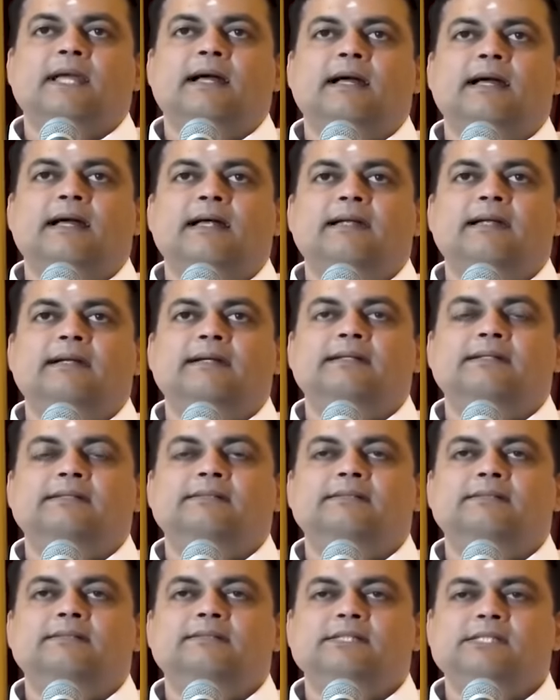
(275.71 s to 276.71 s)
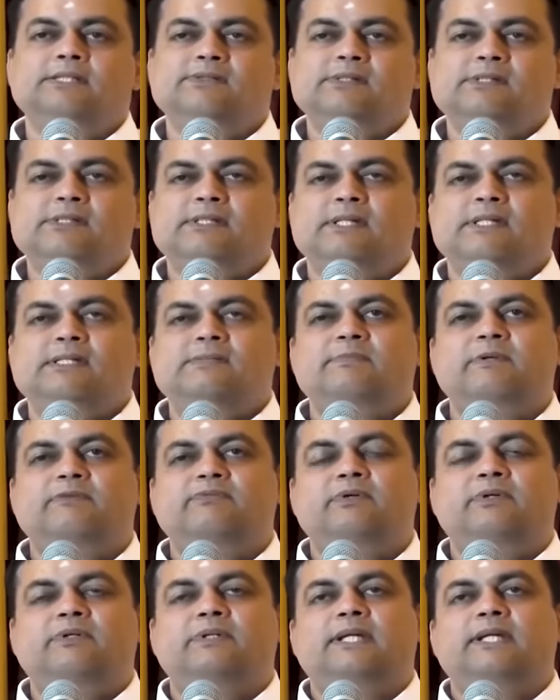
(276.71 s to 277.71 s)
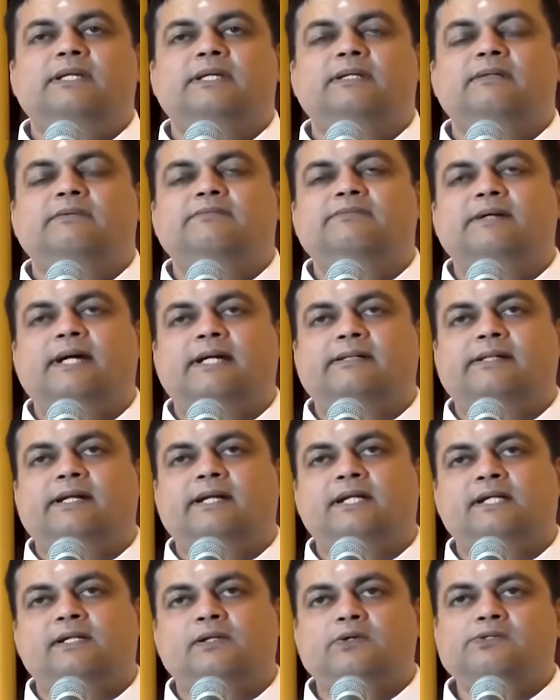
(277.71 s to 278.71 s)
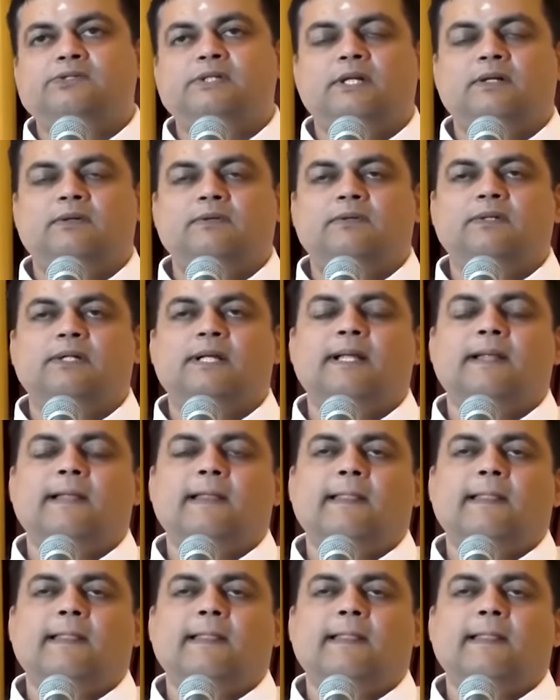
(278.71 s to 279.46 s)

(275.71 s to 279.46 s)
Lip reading: And this was just before the factory closed down.